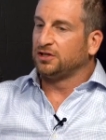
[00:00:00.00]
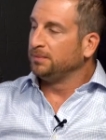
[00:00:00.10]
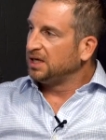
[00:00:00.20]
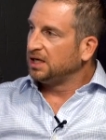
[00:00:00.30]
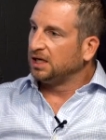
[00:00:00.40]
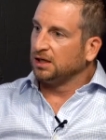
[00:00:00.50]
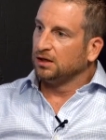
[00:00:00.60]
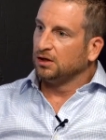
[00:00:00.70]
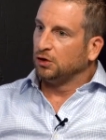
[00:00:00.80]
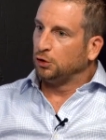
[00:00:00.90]
to
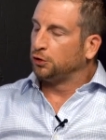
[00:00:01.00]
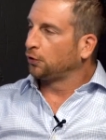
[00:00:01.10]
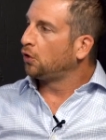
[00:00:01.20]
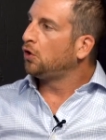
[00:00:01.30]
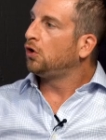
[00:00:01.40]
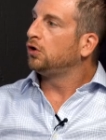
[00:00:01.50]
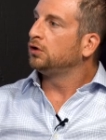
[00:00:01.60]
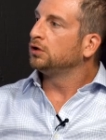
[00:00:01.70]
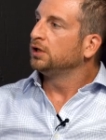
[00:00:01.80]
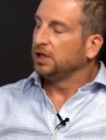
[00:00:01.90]
me, they're
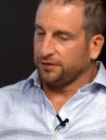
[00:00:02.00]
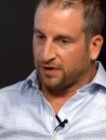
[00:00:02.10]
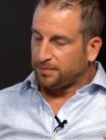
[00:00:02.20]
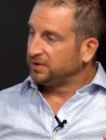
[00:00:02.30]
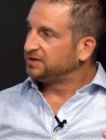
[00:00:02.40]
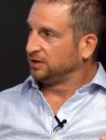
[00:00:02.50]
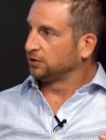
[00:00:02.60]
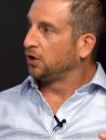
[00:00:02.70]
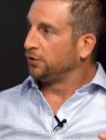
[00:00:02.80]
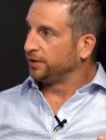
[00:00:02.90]
all, if I'm the
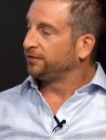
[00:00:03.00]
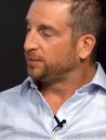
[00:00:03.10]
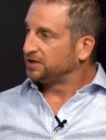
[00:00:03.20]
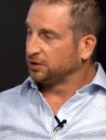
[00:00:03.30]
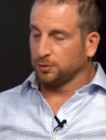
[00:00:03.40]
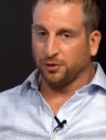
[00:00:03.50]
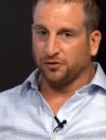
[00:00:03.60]
dealer owner, if I'm the dealer